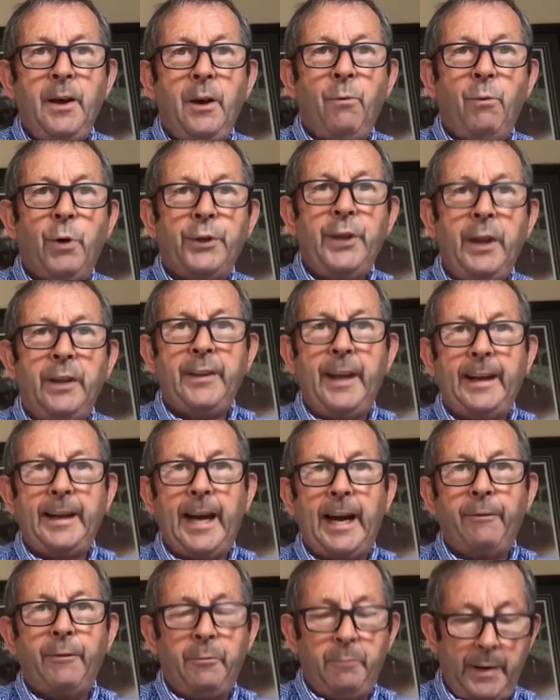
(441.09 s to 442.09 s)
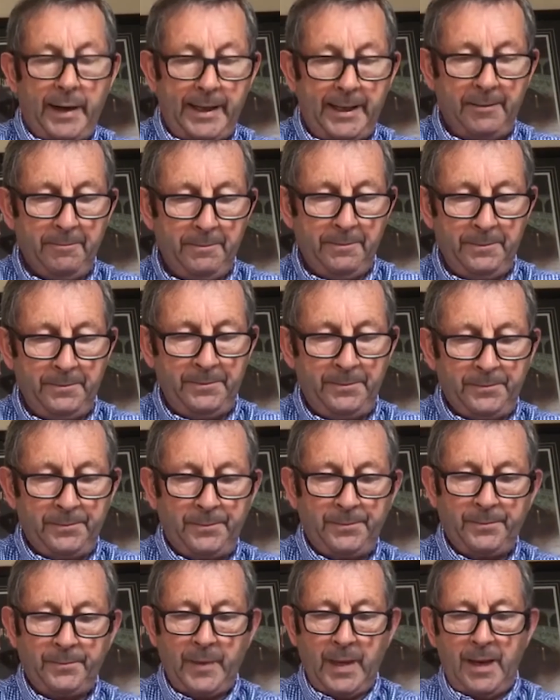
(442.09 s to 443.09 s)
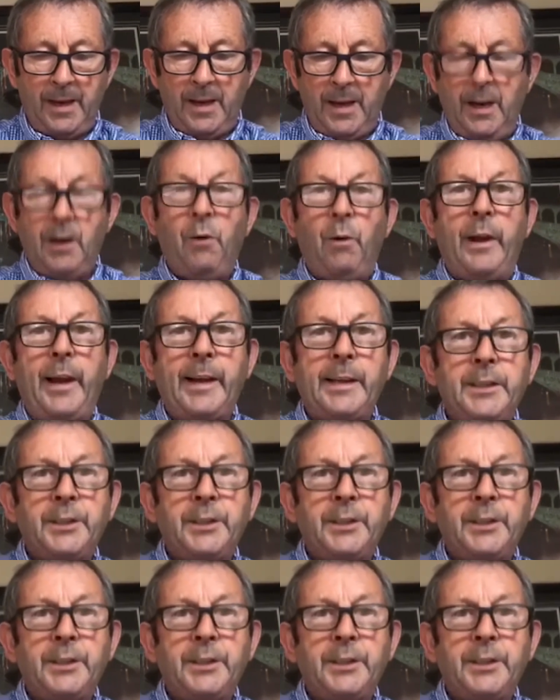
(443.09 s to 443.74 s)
What do you think that would be? Well, that